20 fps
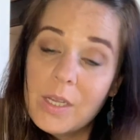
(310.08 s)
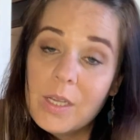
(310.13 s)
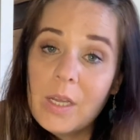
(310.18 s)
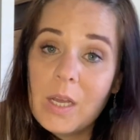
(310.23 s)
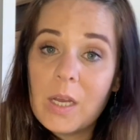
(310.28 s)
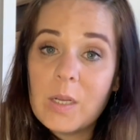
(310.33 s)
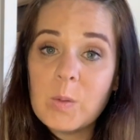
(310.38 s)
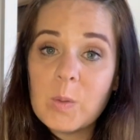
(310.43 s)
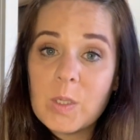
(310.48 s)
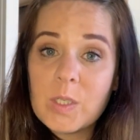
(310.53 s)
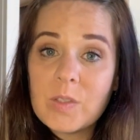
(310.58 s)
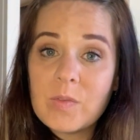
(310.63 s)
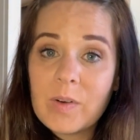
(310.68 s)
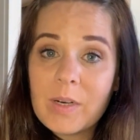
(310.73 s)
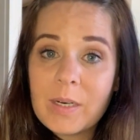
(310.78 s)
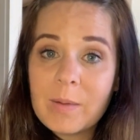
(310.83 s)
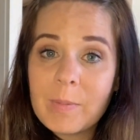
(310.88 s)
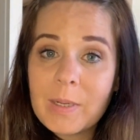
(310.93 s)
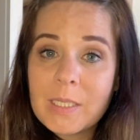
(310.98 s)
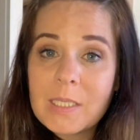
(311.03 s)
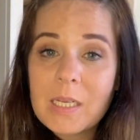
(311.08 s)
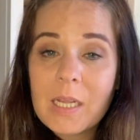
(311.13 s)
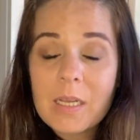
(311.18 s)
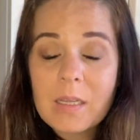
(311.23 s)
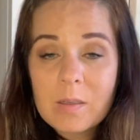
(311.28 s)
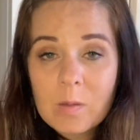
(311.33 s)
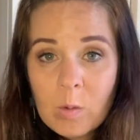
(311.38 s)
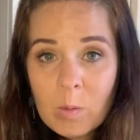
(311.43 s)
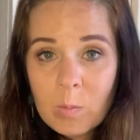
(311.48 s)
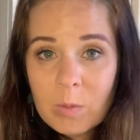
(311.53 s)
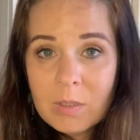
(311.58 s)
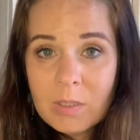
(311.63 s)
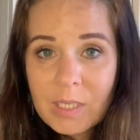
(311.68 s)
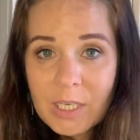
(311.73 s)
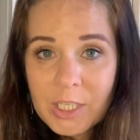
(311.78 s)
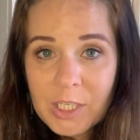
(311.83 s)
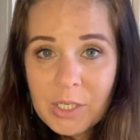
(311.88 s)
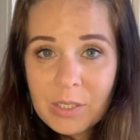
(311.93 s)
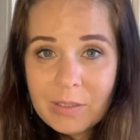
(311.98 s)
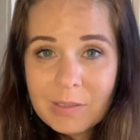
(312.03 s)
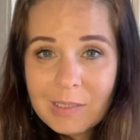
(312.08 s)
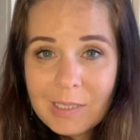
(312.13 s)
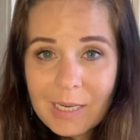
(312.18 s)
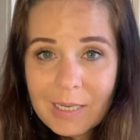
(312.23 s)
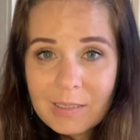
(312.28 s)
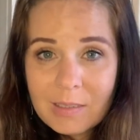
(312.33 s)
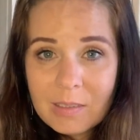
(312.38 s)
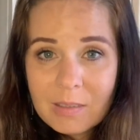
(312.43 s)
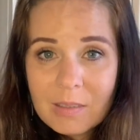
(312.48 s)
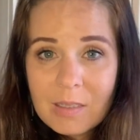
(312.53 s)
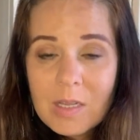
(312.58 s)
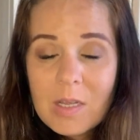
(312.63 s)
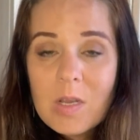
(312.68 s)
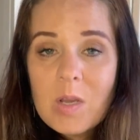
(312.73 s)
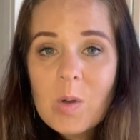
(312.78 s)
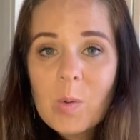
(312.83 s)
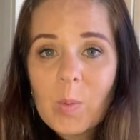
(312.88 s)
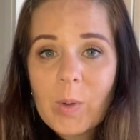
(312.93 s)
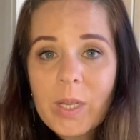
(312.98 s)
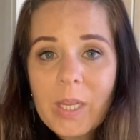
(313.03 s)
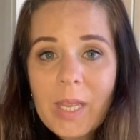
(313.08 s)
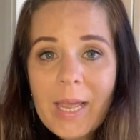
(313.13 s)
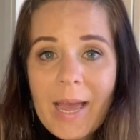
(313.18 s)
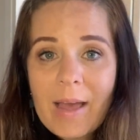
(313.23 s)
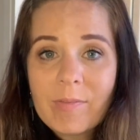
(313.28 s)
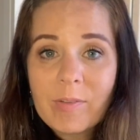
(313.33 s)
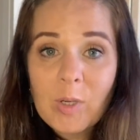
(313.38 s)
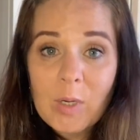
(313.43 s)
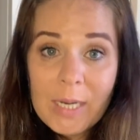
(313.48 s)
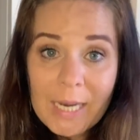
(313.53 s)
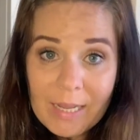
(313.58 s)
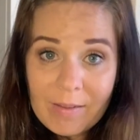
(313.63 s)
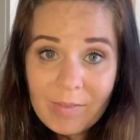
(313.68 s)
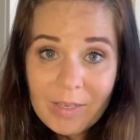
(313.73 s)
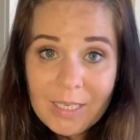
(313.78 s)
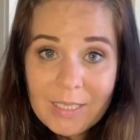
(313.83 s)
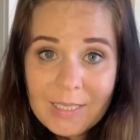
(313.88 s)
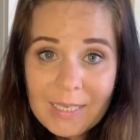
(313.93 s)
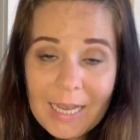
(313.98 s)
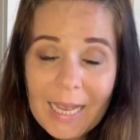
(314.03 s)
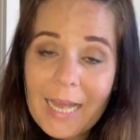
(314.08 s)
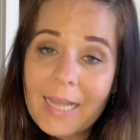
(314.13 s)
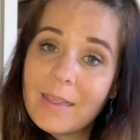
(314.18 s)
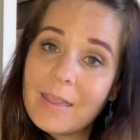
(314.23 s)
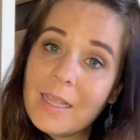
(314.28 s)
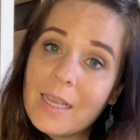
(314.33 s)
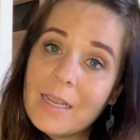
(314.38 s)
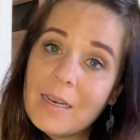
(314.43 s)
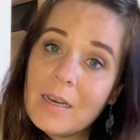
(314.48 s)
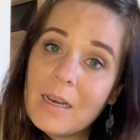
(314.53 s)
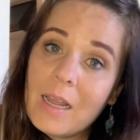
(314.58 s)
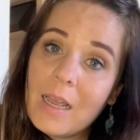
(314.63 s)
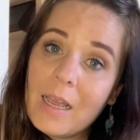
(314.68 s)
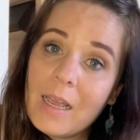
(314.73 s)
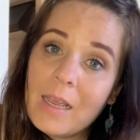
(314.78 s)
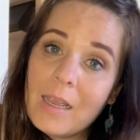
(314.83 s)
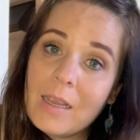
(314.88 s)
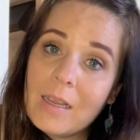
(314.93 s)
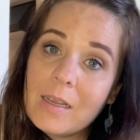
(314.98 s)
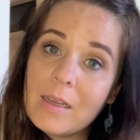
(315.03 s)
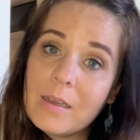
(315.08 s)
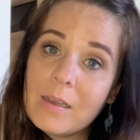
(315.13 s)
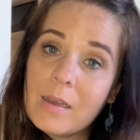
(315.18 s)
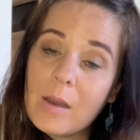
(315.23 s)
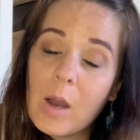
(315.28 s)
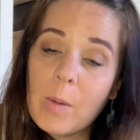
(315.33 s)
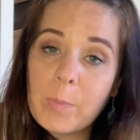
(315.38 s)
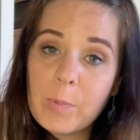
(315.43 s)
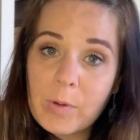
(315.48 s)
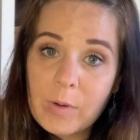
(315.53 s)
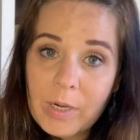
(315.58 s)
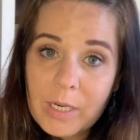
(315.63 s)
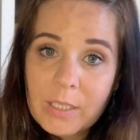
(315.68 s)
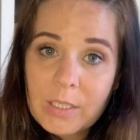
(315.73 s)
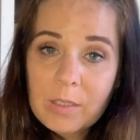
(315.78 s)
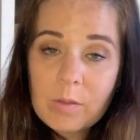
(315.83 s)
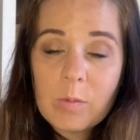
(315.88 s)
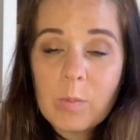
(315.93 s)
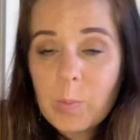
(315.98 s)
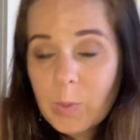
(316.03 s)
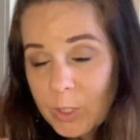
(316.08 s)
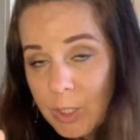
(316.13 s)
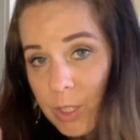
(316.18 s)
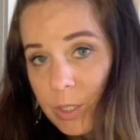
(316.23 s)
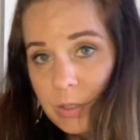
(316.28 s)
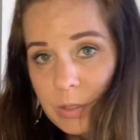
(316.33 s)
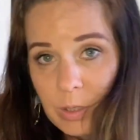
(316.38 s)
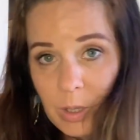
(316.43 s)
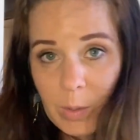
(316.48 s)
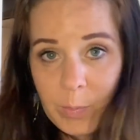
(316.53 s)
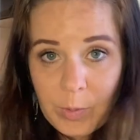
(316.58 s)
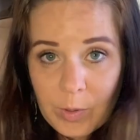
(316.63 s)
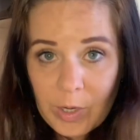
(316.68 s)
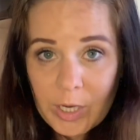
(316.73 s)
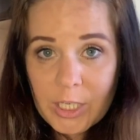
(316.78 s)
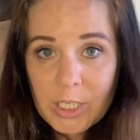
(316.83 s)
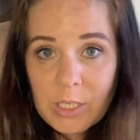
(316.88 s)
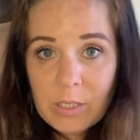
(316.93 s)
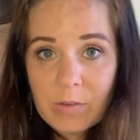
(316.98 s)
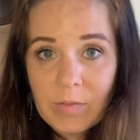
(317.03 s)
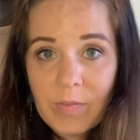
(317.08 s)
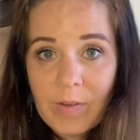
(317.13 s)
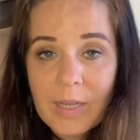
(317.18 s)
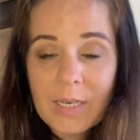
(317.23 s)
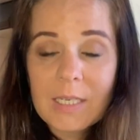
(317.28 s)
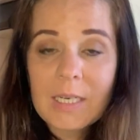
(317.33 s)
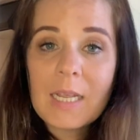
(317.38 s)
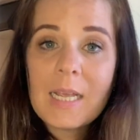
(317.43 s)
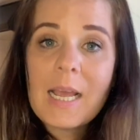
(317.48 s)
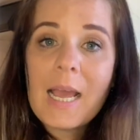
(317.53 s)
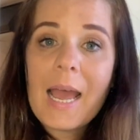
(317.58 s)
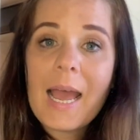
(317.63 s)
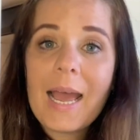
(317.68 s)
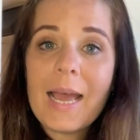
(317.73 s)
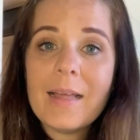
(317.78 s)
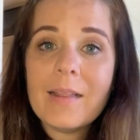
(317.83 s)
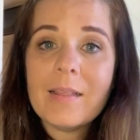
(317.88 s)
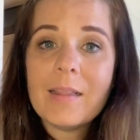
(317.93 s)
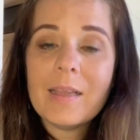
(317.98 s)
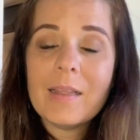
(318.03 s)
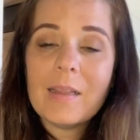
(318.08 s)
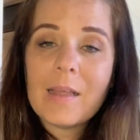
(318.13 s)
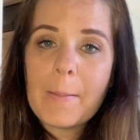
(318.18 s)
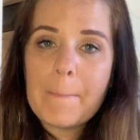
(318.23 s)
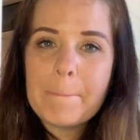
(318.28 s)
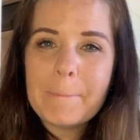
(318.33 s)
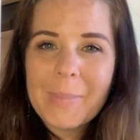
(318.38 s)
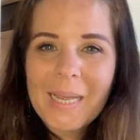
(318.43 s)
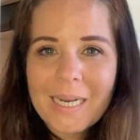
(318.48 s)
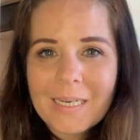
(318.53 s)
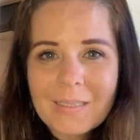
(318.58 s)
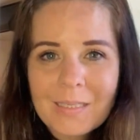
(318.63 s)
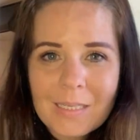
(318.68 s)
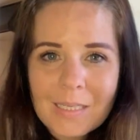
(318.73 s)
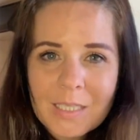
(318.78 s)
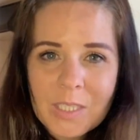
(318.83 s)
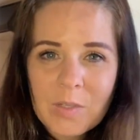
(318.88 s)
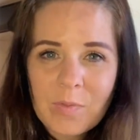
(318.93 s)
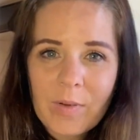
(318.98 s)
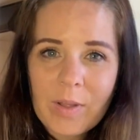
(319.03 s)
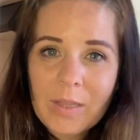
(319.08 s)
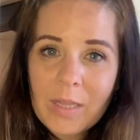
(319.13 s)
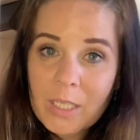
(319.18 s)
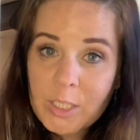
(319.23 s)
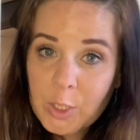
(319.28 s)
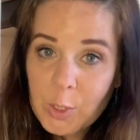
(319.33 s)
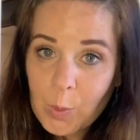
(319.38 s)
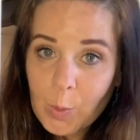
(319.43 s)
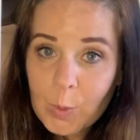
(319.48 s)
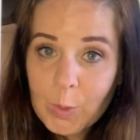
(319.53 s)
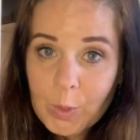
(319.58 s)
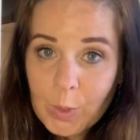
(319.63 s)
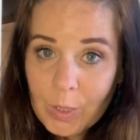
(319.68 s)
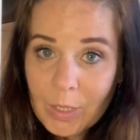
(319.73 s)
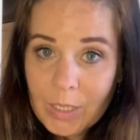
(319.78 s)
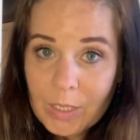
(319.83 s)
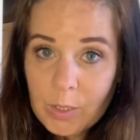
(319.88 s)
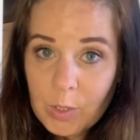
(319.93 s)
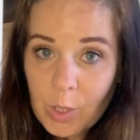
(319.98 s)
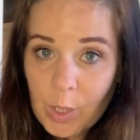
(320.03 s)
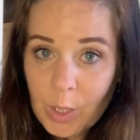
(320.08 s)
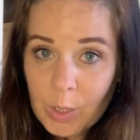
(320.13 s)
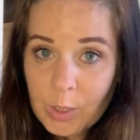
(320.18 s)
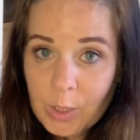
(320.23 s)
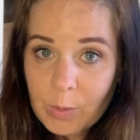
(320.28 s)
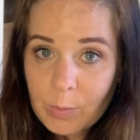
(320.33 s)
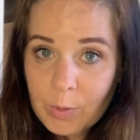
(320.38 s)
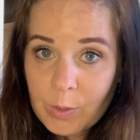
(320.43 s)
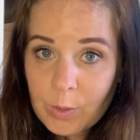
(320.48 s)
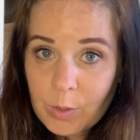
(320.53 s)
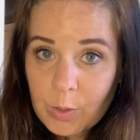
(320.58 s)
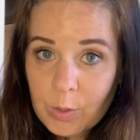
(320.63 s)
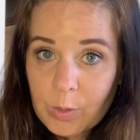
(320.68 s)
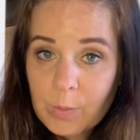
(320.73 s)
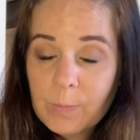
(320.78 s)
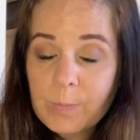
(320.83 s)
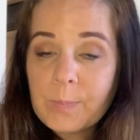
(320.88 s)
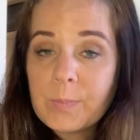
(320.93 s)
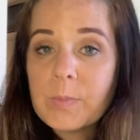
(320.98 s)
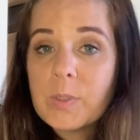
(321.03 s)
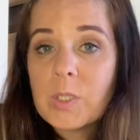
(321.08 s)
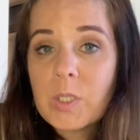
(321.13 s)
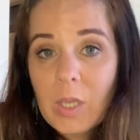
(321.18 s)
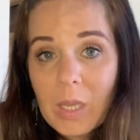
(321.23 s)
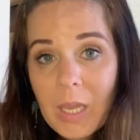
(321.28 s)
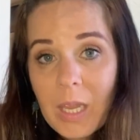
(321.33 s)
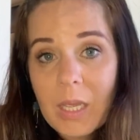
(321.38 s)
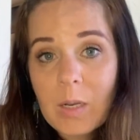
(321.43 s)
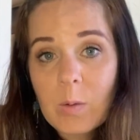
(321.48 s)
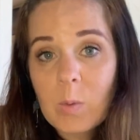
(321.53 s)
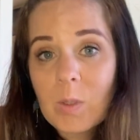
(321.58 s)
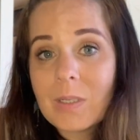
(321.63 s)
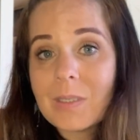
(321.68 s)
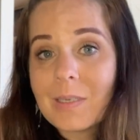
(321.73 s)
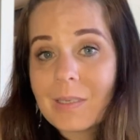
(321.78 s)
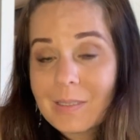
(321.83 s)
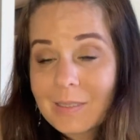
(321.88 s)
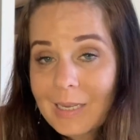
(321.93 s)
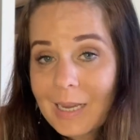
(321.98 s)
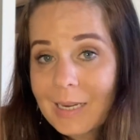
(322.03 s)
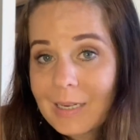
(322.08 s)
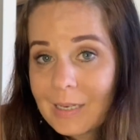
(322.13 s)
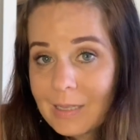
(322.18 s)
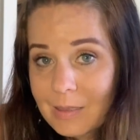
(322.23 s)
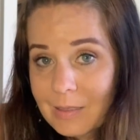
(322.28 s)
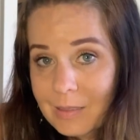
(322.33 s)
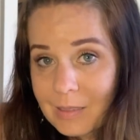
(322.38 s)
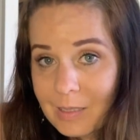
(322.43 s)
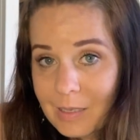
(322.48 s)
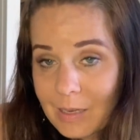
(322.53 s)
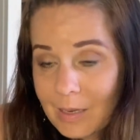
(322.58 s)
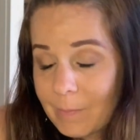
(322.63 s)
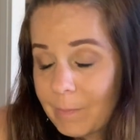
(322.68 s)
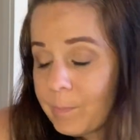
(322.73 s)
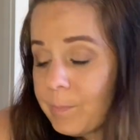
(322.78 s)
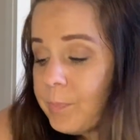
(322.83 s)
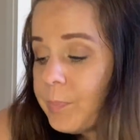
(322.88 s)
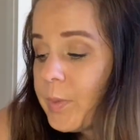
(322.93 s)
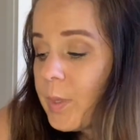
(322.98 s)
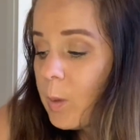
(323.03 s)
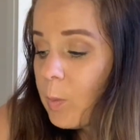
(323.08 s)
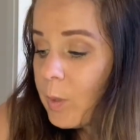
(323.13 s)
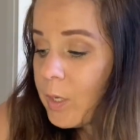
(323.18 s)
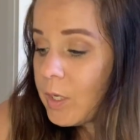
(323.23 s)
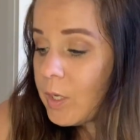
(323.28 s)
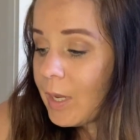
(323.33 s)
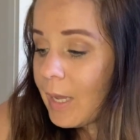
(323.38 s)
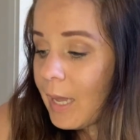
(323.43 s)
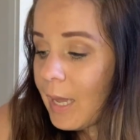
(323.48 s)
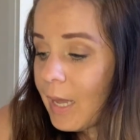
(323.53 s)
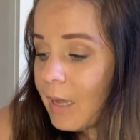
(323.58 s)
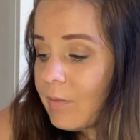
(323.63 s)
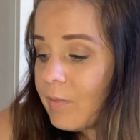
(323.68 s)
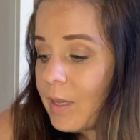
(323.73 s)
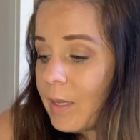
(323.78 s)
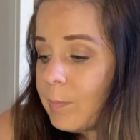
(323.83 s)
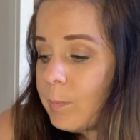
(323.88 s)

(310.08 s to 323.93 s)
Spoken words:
it works very much like the normal sectional title, where you have your levies and then a operation, which is the operational fund, and then a maintenance fund that you also need to contribute to. So here it works exactly the same, where you have a